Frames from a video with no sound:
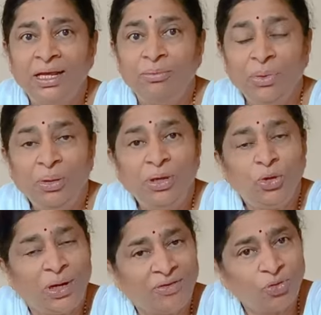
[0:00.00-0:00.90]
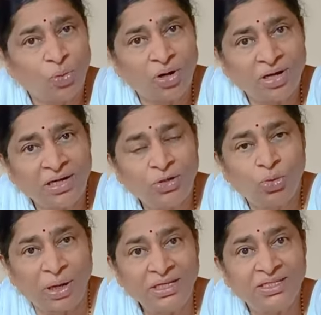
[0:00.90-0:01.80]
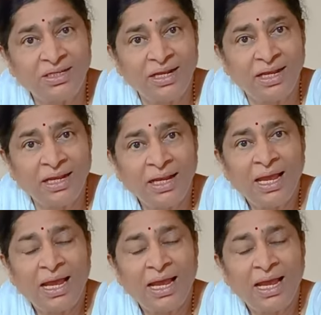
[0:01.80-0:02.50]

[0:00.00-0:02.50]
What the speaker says: maybe you'll have to water it twice a day